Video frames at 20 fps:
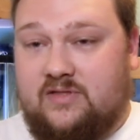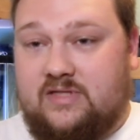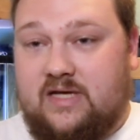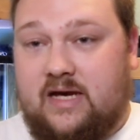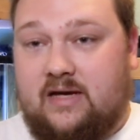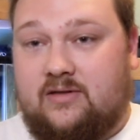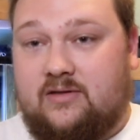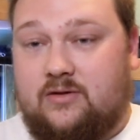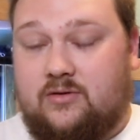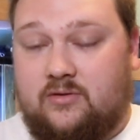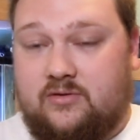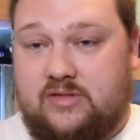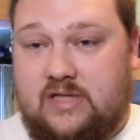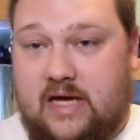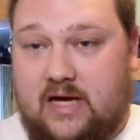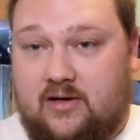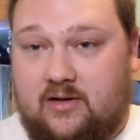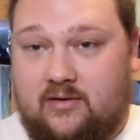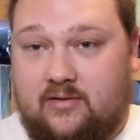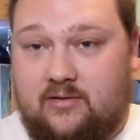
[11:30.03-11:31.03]
technical
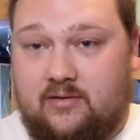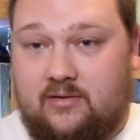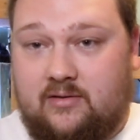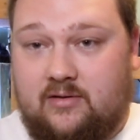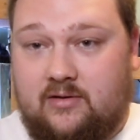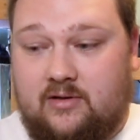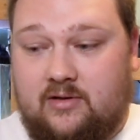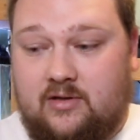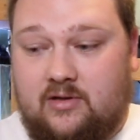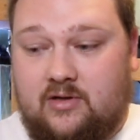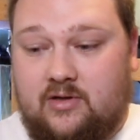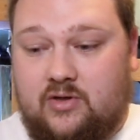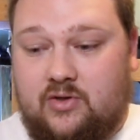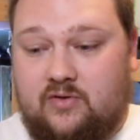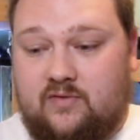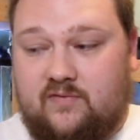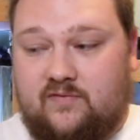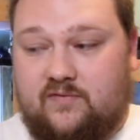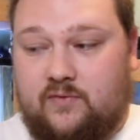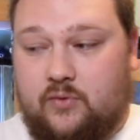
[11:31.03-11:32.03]
data
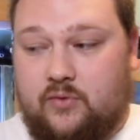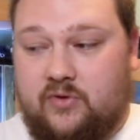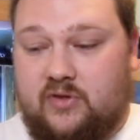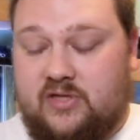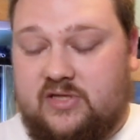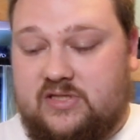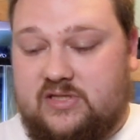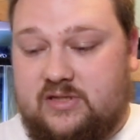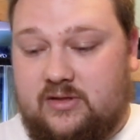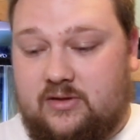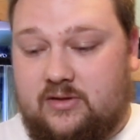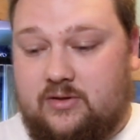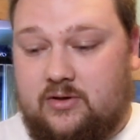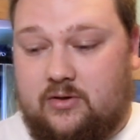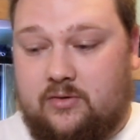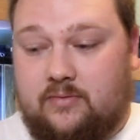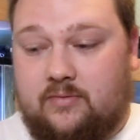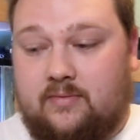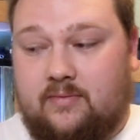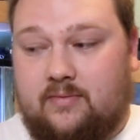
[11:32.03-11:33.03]
for this
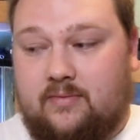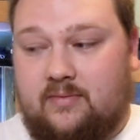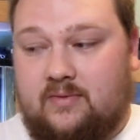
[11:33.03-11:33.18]
silicone.